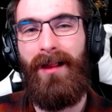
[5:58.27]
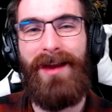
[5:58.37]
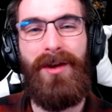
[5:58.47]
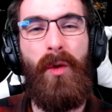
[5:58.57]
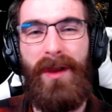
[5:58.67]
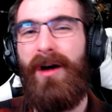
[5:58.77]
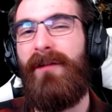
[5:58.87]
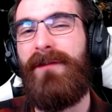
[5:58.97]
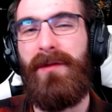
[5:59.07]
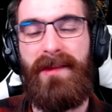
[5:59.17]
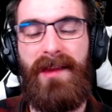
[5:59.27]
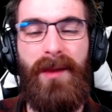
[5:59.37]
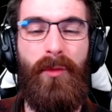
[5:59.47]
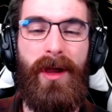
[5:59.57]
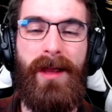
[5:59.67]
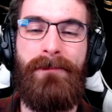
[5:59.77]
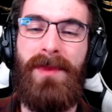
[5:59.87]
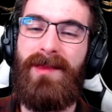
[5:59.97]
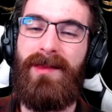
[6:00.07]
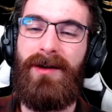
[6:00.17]
I know we all feel the same way,
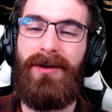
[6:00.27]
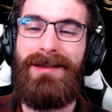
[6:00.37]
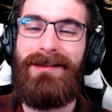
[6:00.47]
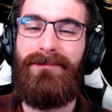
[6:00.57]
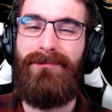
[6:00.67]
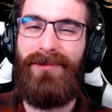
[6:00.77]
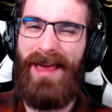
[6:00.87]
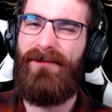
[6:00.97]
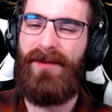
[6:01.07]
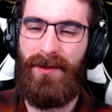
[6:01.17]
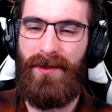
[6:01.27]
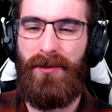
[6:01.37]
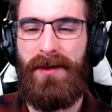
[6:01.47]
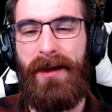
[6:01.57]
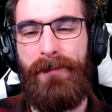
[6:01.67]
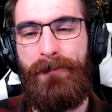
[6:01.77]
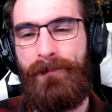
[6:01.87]
so that feels okay.